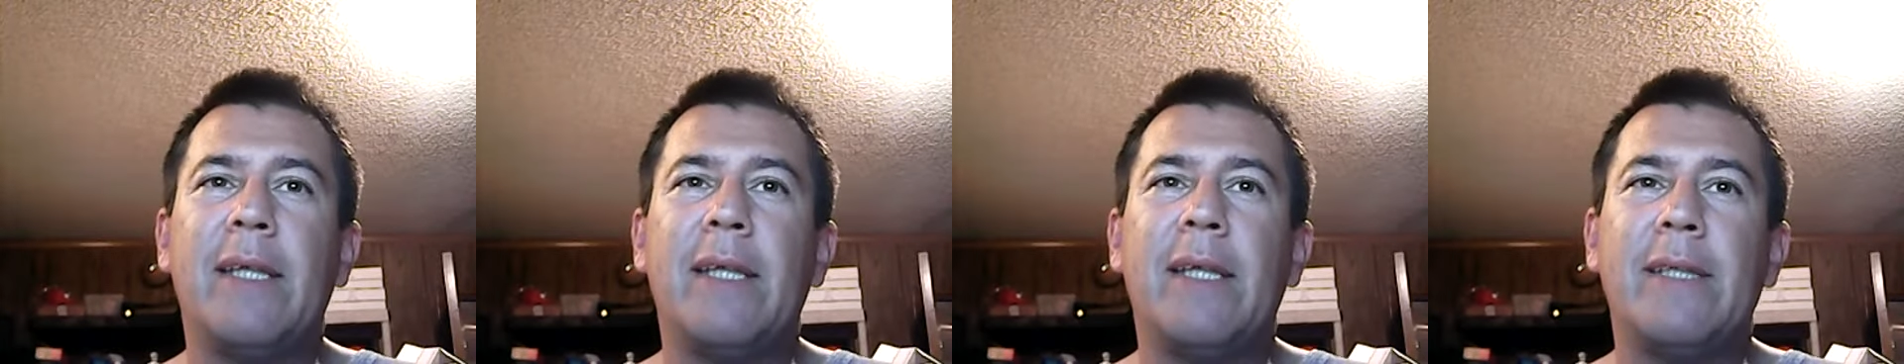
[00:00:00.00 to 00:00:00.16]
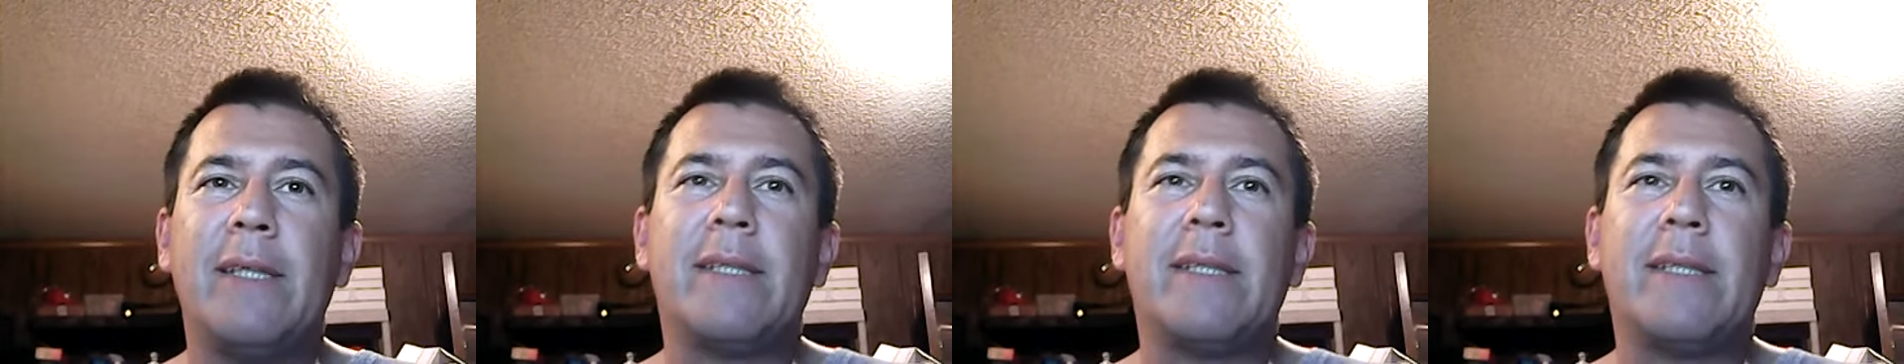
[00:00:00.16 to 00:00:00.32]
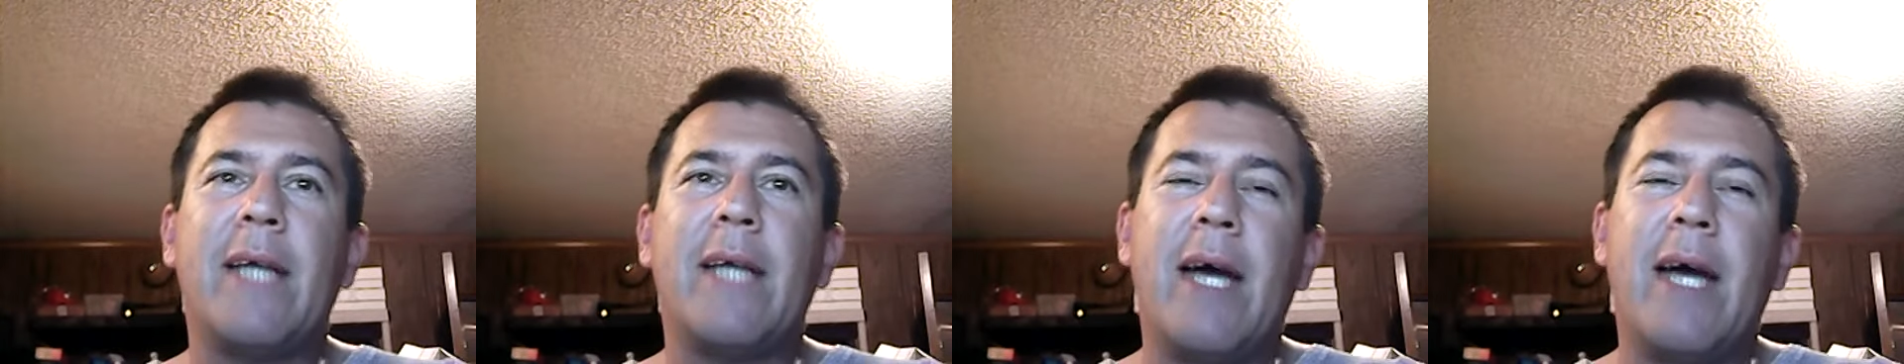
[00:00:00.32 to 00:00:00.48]

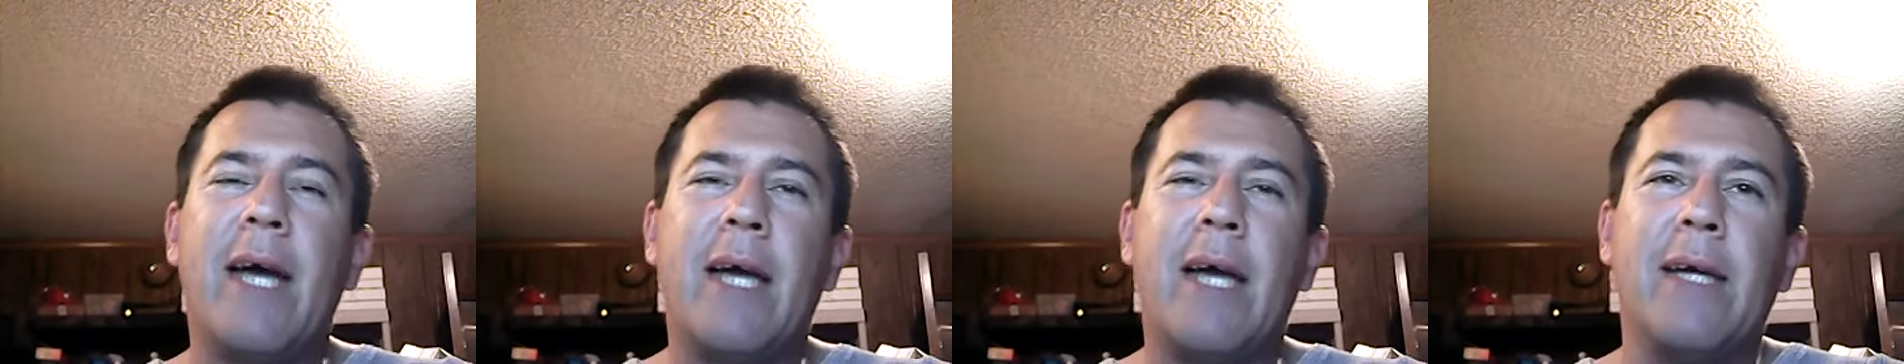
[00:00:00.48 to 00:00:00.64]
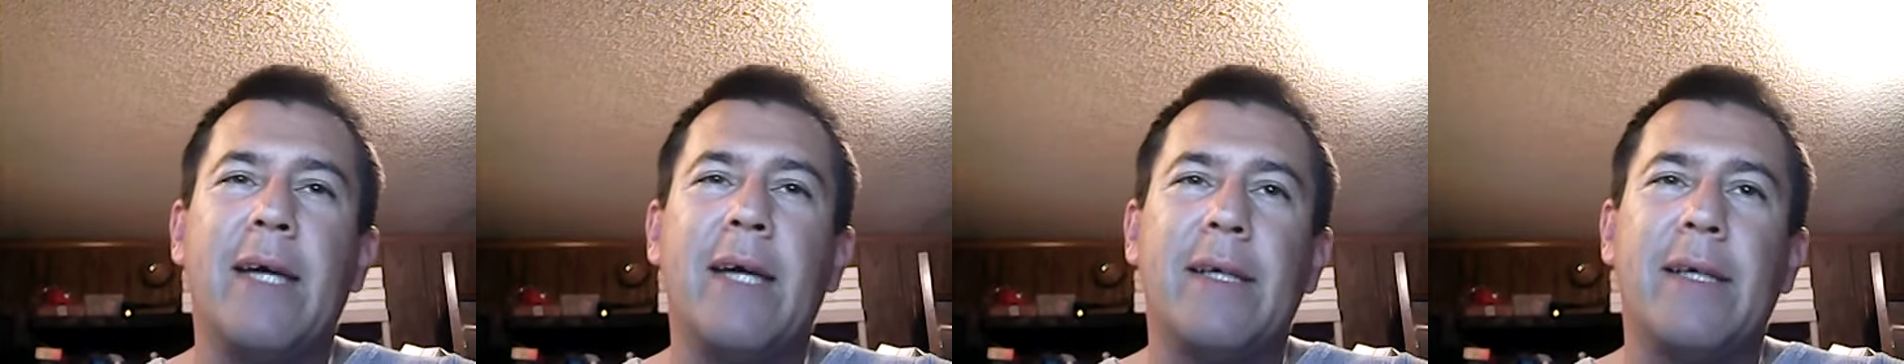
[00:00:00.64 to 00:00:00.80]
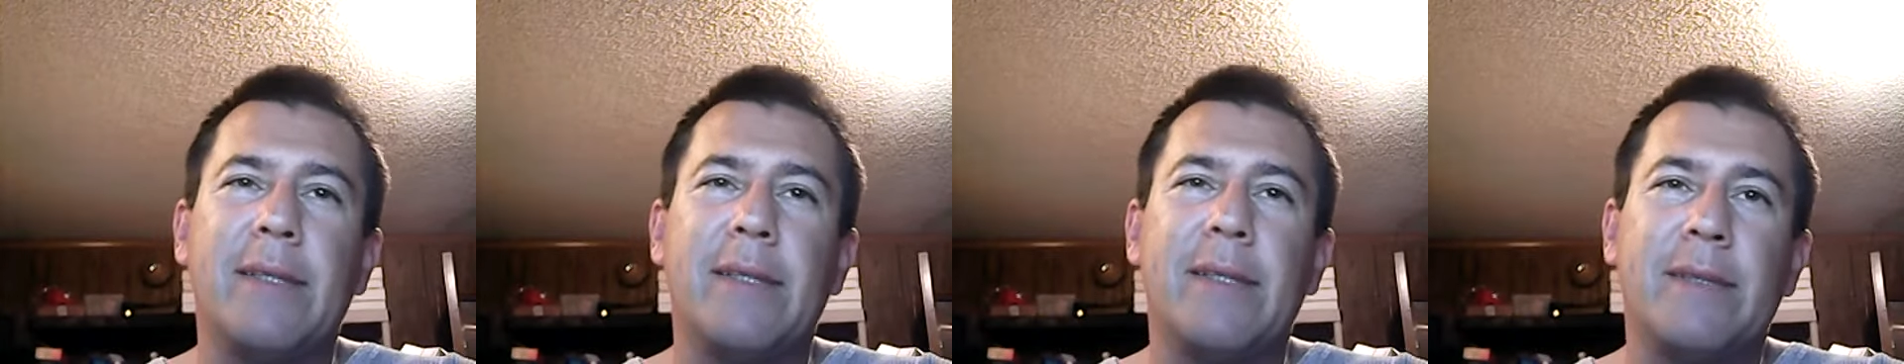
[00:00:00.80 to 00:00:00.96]
This
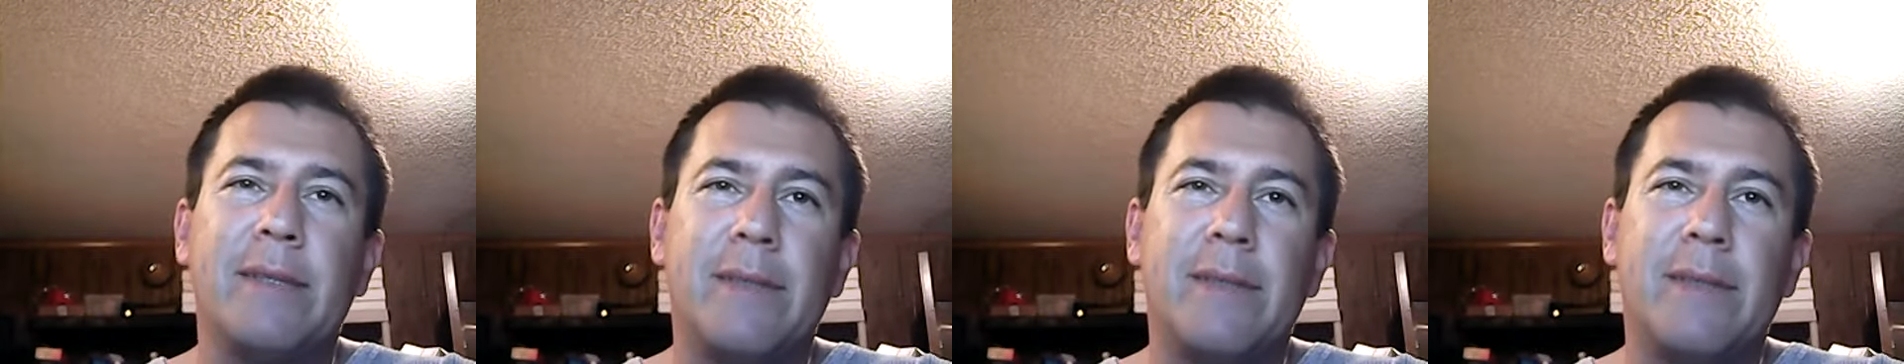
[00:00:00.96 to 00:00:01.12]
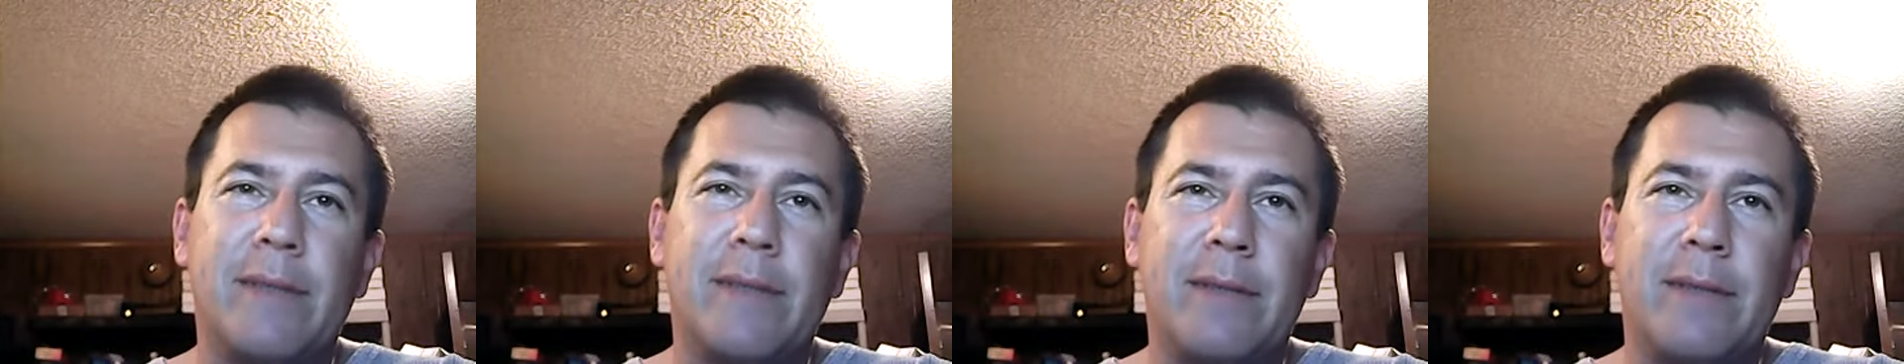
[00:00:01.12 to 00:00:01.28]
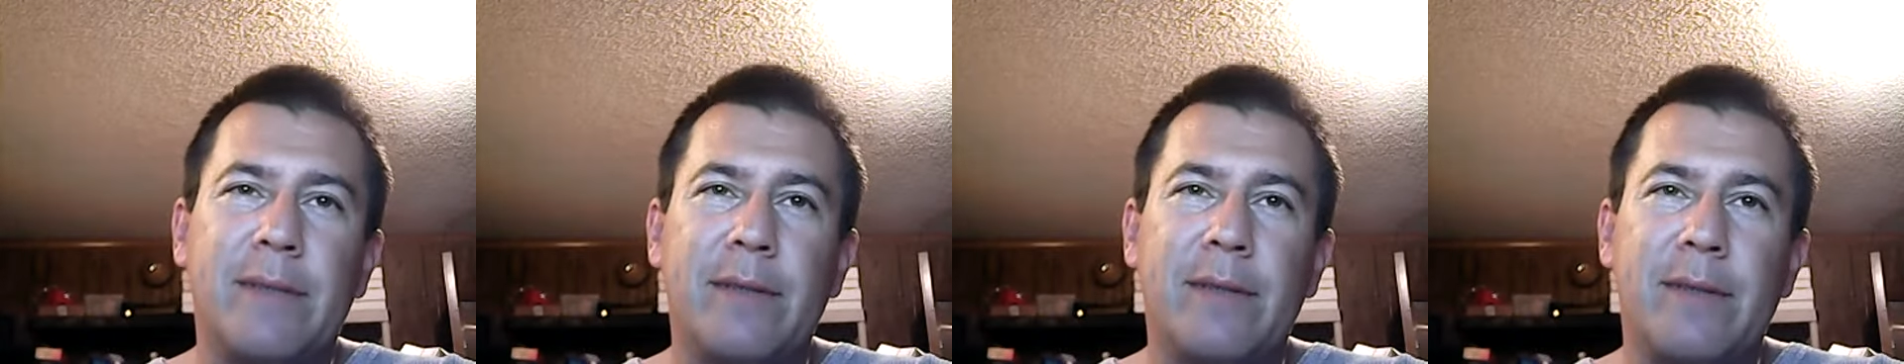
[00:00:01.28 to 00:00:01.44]
guy
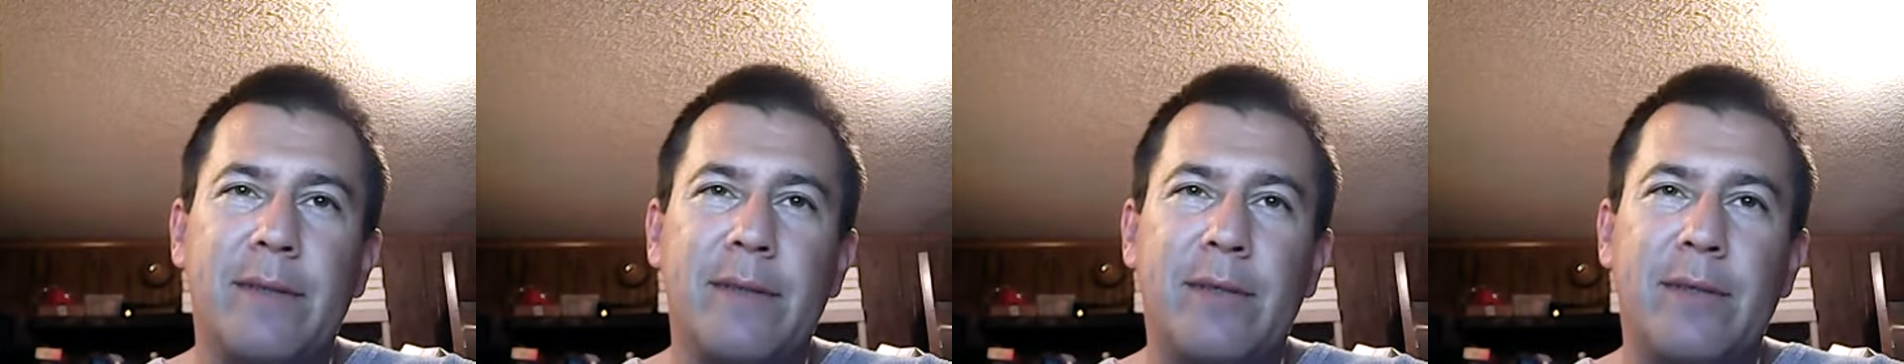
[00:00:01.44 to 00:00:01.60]
is